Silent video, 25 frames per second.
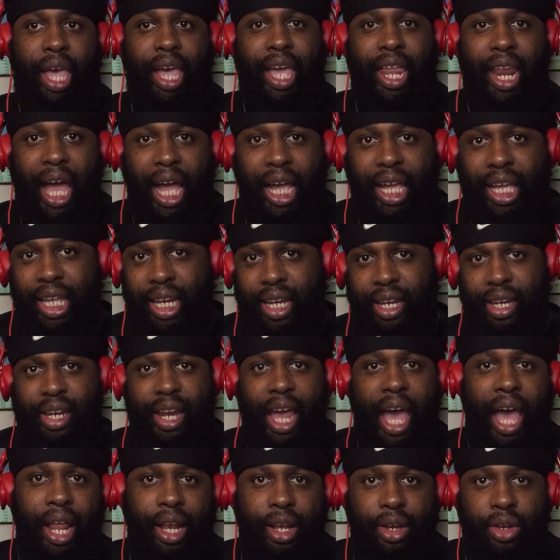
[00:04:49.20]
And I
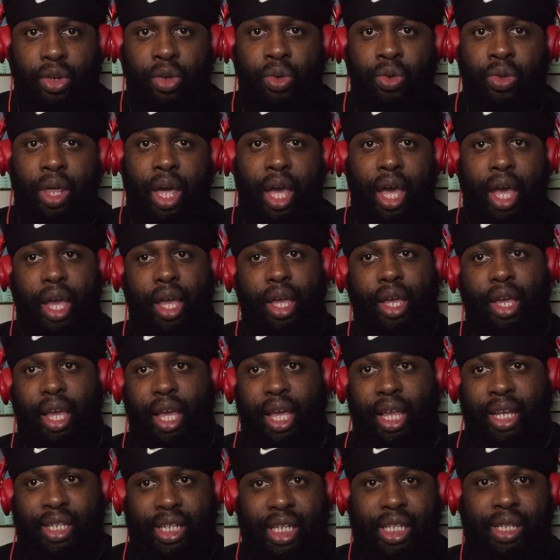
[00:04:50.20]
cannot do that
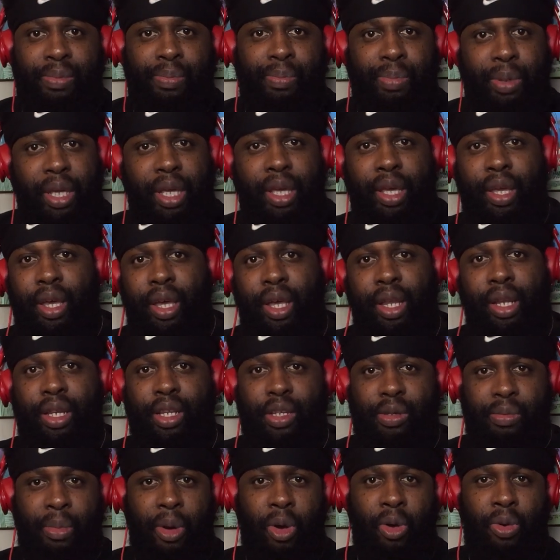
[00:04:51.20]
and just be here in
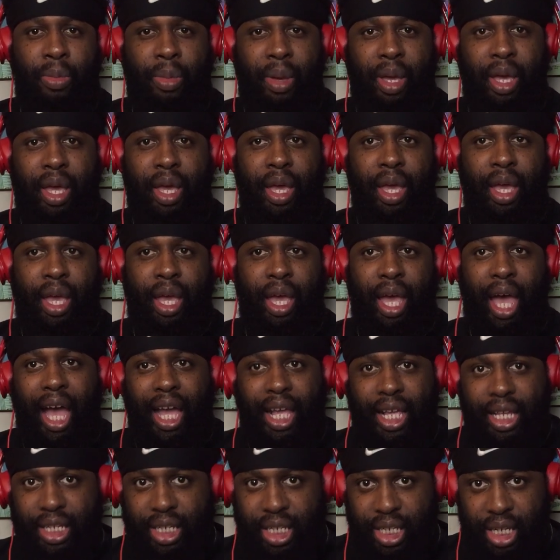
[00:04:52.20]
this moment. I
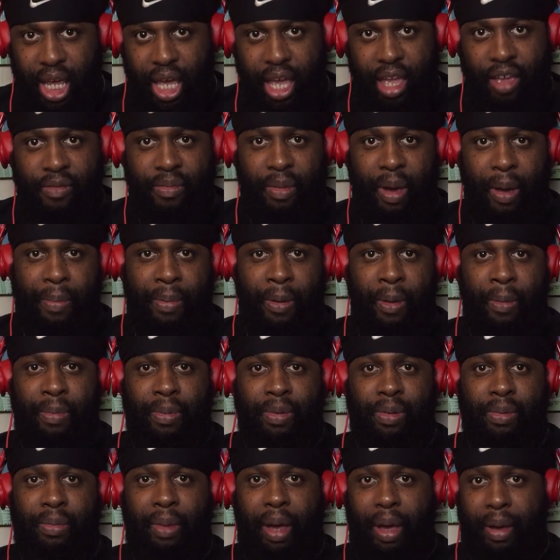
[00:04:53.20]
can save my
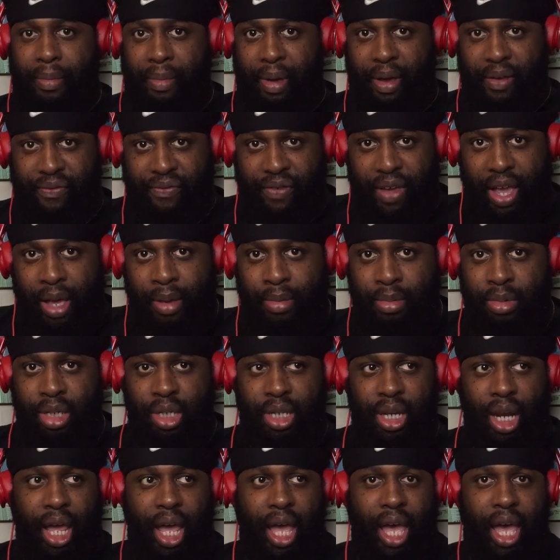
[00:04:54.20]
people, my
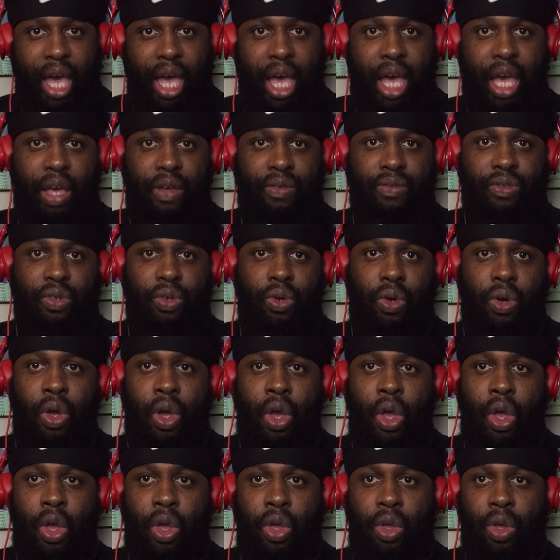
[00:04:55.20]
family's lives, or
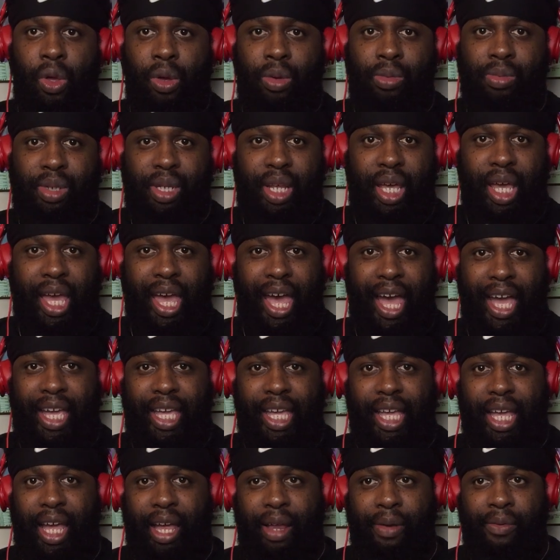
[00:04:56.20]
You know what I'm saying? I
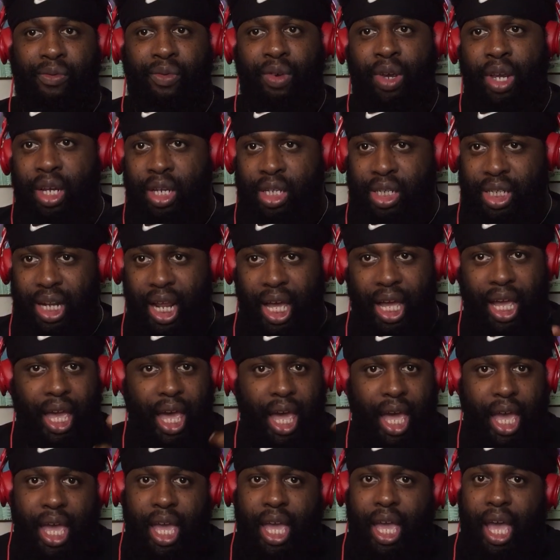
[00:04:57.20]
can read this like,
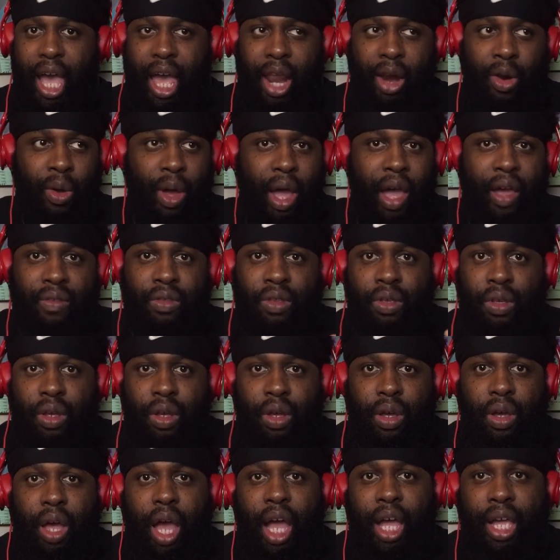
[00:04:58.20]
hey, I don't have
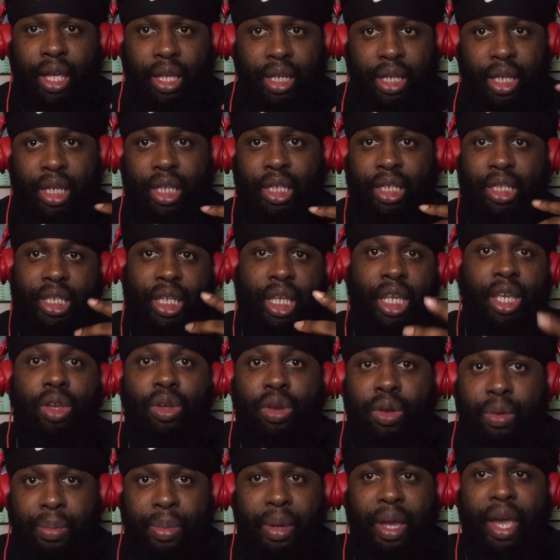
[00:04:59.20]
to, I can
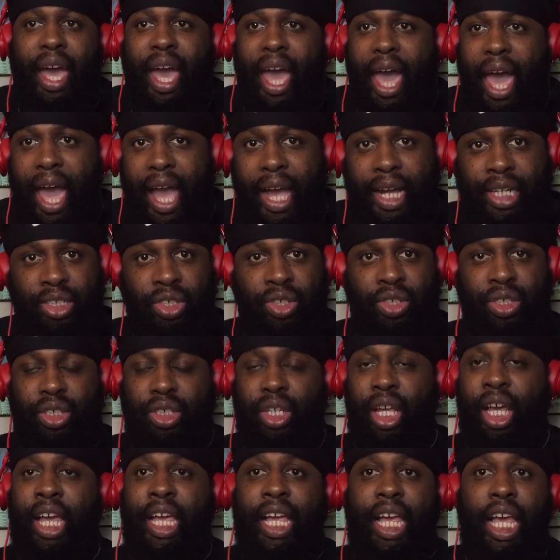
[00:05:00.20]
continue to be an actress.